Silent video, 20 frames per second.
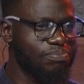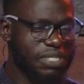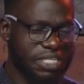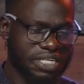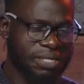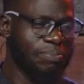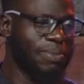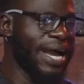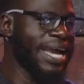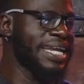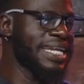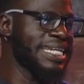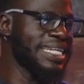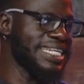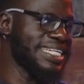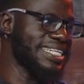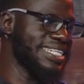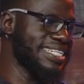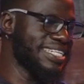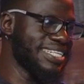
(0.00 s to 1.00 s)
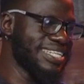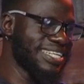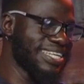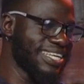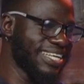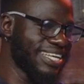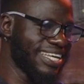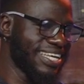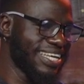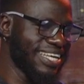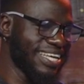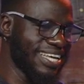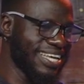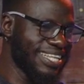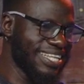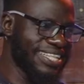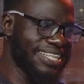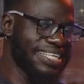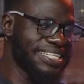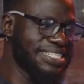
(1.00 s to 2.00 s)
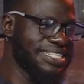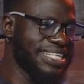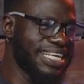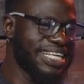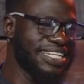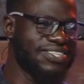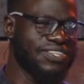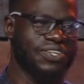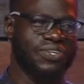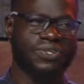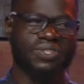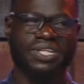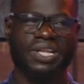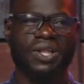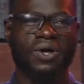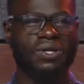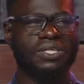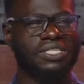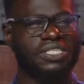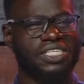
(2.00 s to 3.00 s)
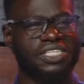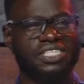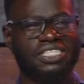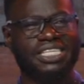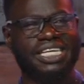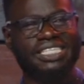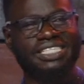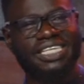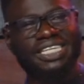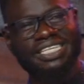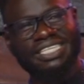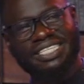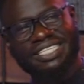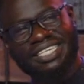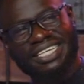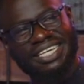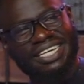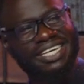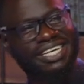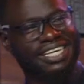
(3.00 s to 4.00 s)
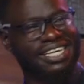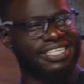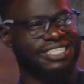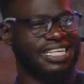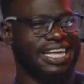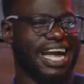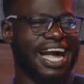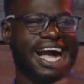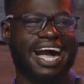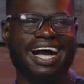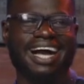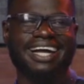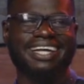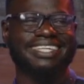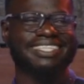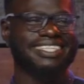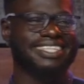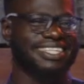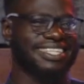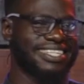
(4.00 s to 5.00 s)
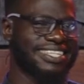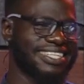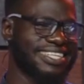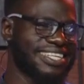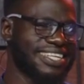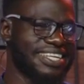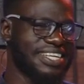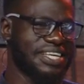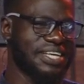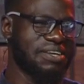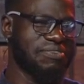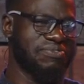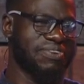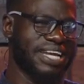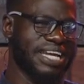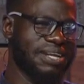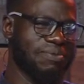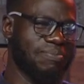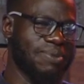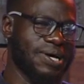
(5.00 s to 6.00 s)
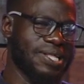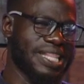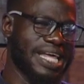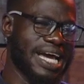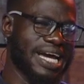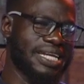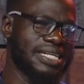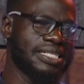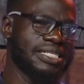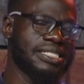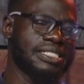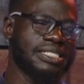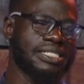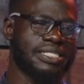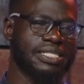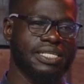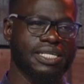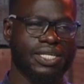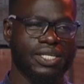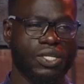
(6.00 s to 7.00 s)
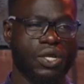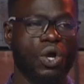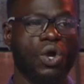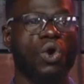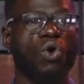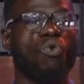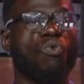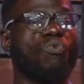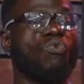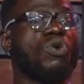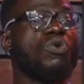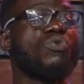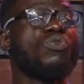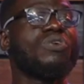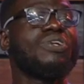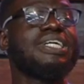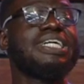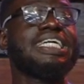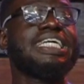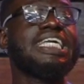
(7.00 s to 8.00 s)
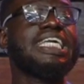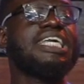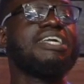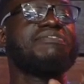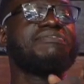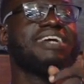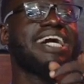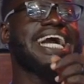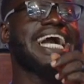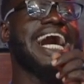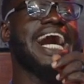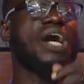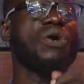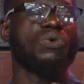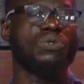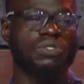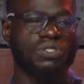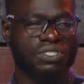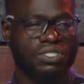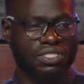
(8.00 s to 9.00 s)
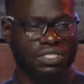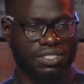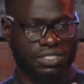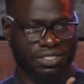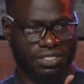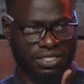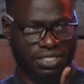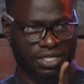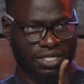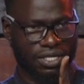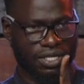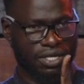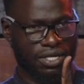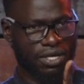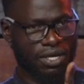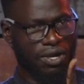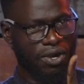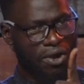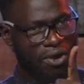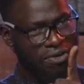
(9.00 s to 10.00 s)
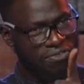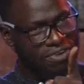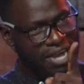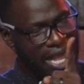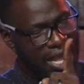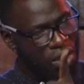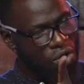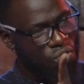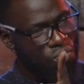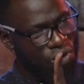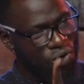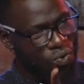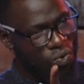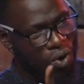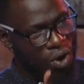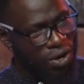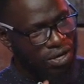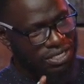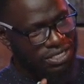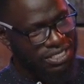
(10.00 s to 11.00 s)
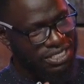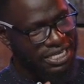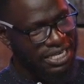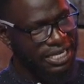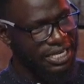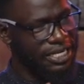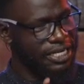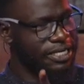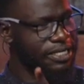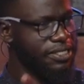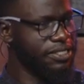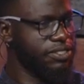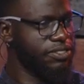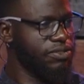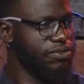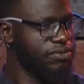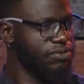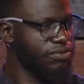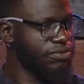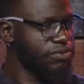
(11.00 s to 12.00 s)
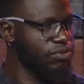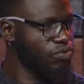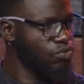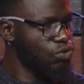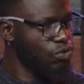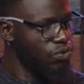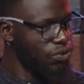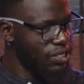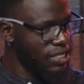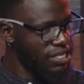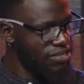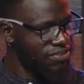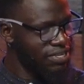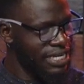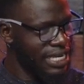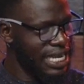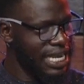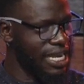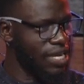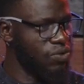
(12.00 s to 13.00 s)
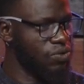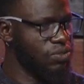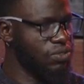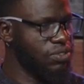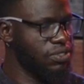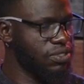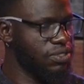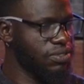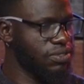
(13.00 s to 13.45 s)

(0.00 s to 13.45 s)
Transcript: Be reminded that these things, you know, the Lord just doesn't say, forget about that. We will give account of how we walked here. We will give an account.